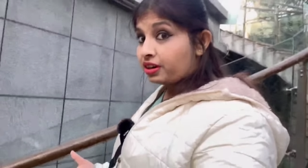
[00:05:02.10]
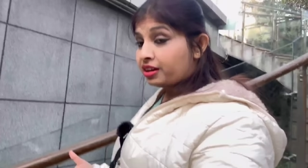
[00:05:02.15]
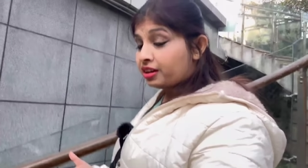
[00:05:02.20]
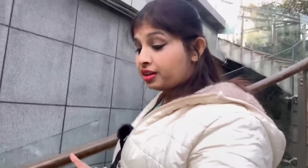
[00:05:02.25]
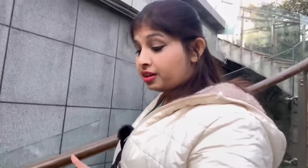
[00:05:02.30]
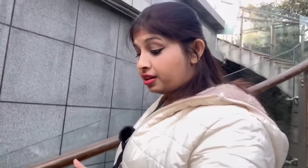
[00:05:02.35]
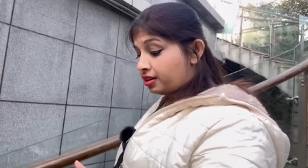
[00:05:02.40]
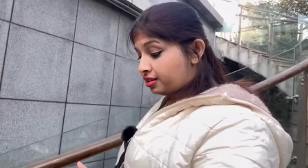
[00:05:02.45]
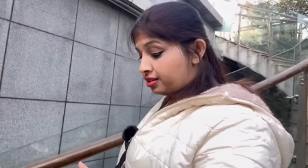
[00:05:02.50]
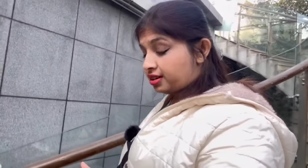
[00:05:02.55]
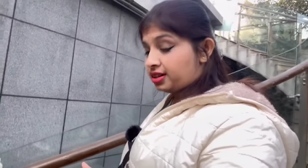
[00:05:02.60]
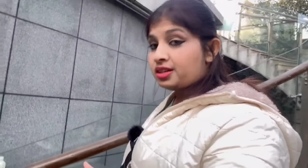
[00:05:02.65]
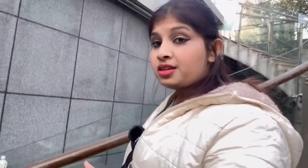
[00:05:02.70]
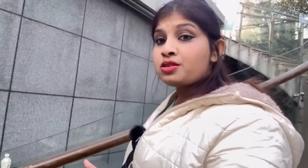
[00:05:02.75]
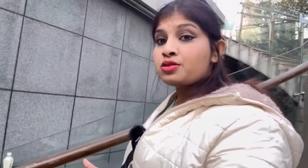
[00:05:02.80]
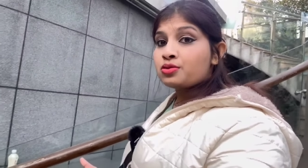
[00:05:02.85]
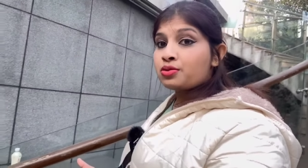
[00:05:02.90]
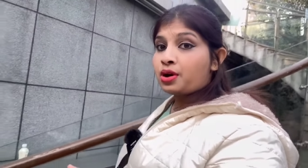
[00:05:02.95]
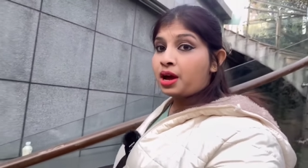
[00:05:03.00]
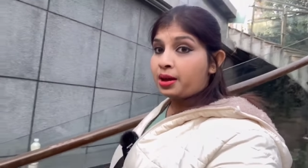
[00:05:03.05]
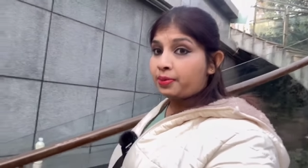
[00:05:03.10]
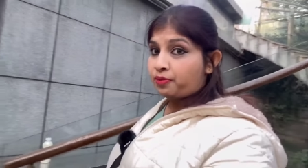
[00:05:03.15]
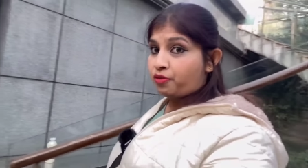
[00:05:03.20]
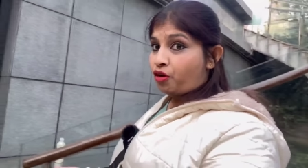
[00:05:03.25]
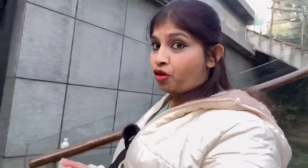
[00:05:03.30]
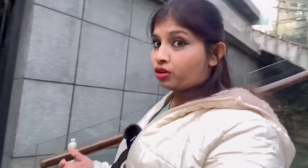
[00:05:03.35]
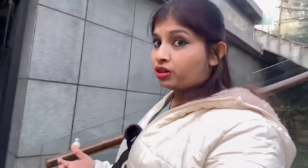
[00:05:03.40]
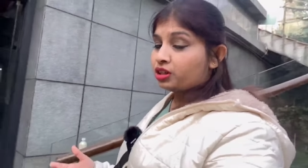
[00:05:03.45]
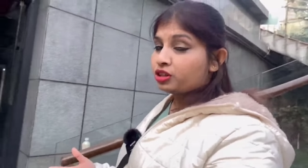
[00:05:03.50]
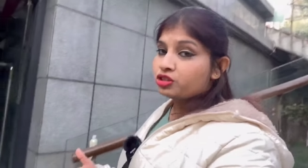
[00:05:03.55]
very early so i am
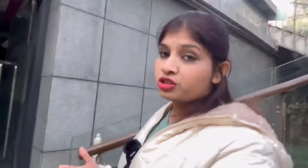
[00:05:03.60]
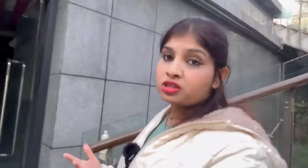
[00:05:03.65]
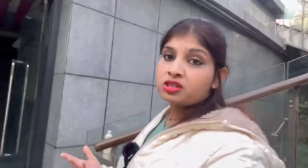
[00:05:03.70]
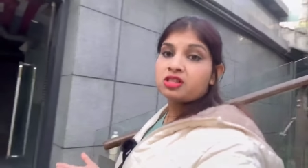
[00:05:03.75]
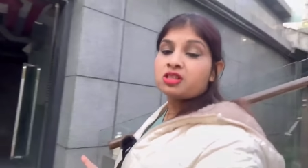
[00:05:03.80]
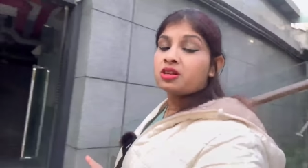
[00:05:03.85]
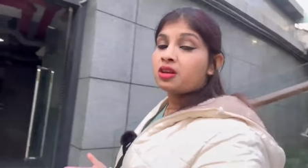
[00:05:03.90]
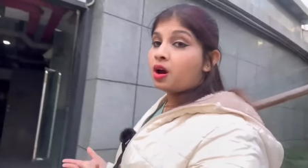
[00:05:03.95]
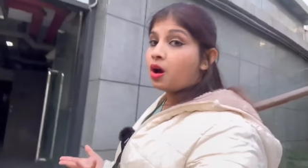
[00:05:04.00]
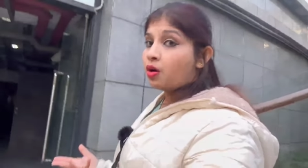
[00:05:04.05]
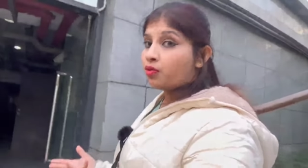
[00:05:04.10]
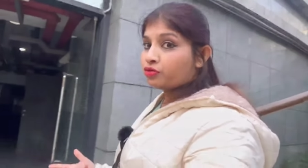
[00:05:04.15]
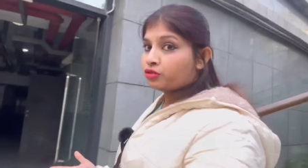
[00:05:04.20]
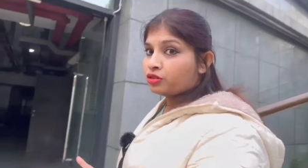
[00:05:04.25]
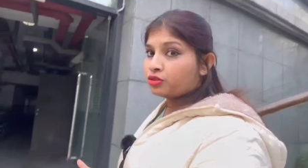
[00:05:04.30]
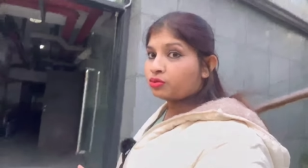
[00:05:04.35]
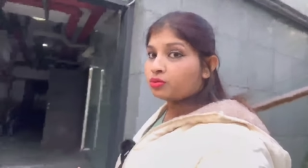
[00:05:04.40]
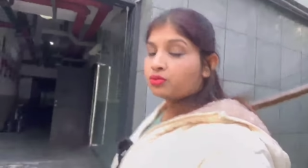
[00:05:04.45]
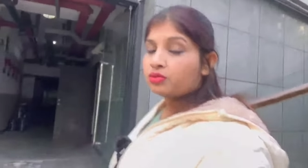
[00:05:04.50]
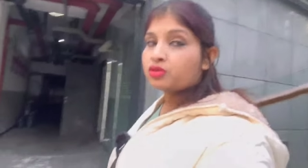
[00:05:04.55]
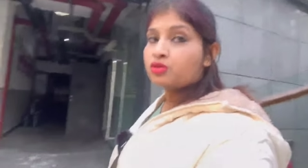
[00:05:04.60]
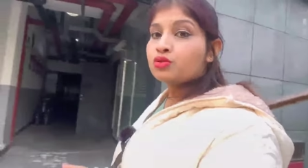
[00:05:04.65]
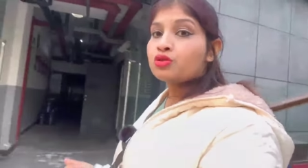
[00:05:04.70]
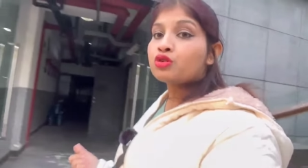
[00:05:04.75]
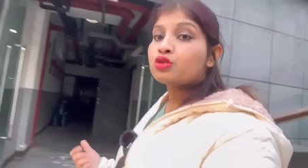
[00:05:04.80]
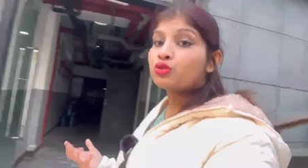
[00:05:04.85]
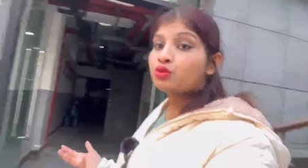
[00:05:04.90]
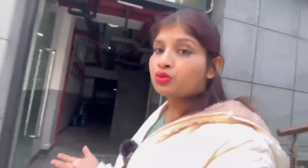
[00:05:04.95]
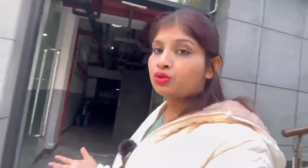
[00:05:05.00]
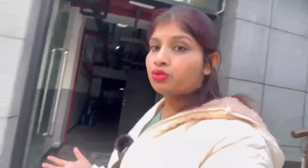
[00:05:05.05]
walking just in the afternoon to
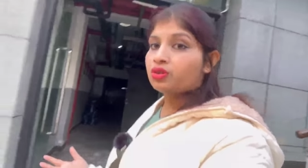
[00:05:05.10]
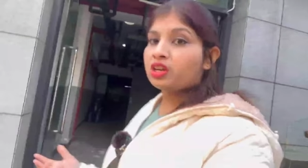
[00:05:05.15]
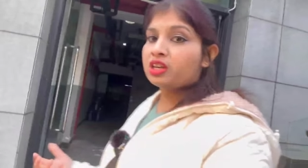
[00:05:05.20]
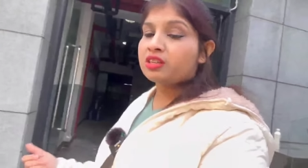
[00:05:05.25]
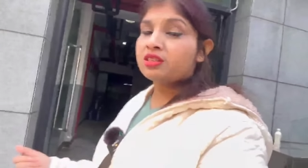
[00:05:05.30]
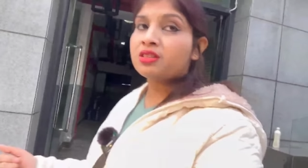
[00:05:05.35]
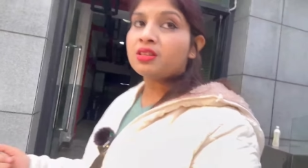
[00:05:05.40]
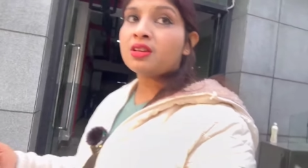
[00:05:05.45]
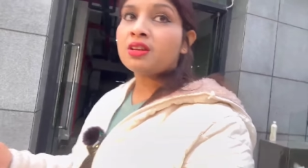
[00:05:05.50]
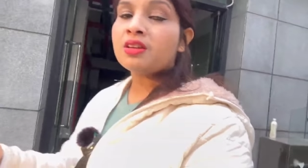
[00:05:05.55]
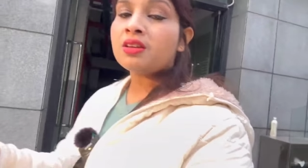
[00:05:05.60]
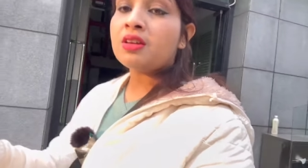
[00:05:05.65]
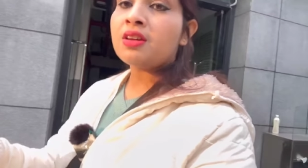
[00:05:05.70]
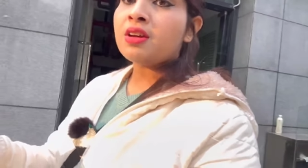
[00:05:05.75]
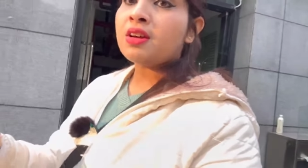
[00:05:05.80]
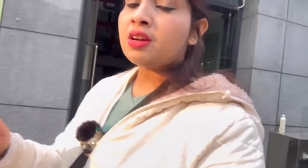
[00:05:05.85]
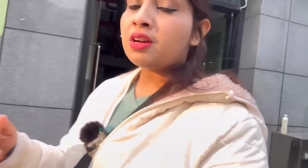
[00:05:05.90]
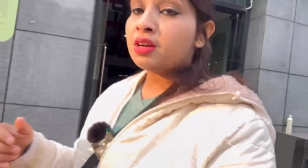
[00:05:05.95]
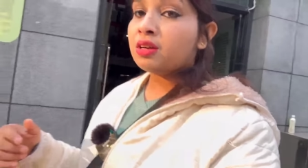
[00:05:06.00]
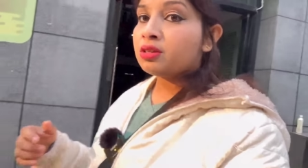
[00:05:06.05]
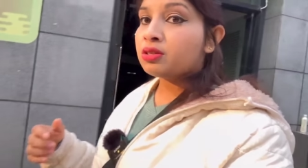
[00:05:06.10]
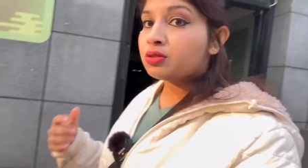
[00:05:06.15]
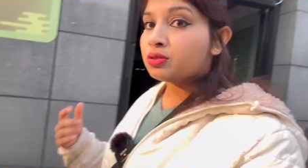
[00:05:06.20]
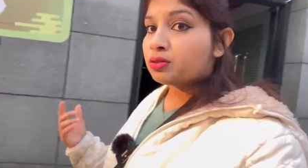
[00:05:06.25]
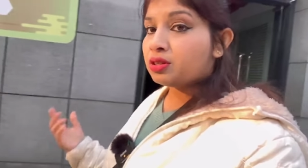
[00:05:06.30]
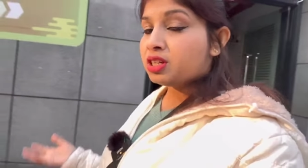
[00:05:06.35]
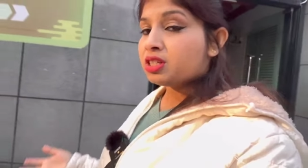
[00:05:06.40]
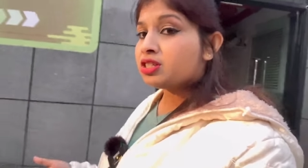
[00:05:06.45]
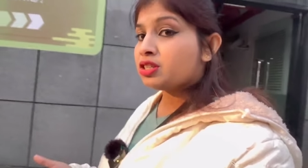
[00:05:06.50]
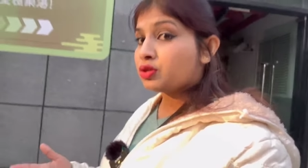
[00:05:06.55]
show you guys
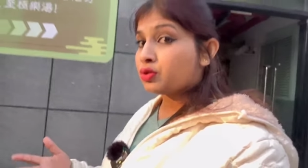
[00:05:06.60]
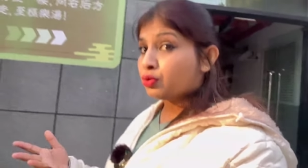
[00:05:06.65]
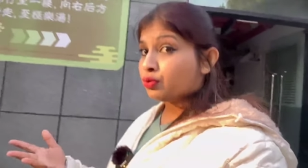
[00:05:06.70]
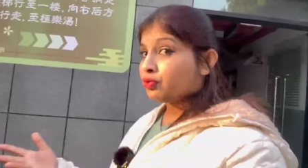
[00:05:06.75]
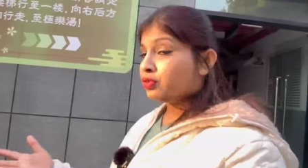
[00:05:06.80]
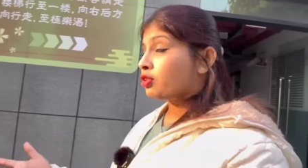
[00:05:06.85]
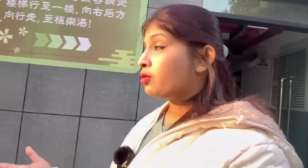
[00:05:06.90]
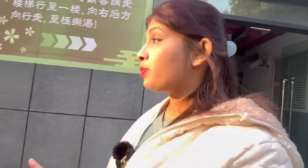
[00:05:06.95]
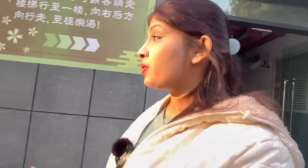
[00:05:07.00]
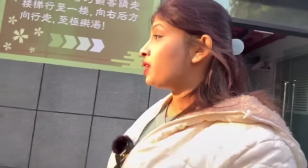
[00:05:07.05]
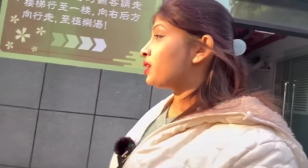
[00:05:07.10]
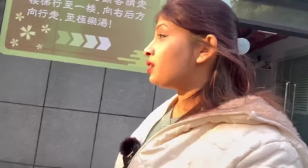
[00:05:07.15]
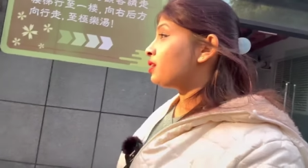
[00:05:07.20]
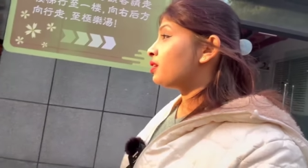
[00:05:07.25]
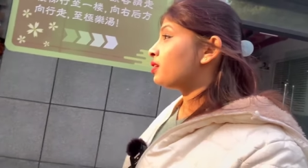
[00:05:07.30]
so let's go with me